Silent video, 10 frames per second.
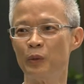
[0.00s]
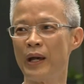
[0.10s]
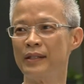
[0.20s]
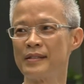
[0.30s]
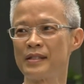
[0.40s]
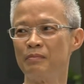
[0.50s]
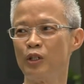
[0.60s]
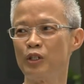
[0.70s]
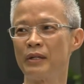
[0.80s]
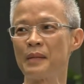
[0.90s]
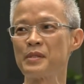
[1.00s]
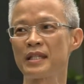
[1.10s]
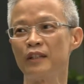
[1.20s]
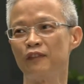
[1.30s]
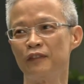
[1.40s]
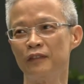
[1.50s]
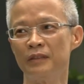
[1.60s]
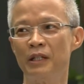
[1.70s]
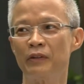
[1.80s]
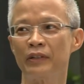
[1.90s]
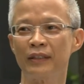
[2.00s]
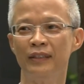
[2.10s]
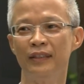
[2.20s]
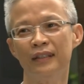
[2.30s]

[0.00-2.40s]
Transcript: awareness, the more you become skillful about it.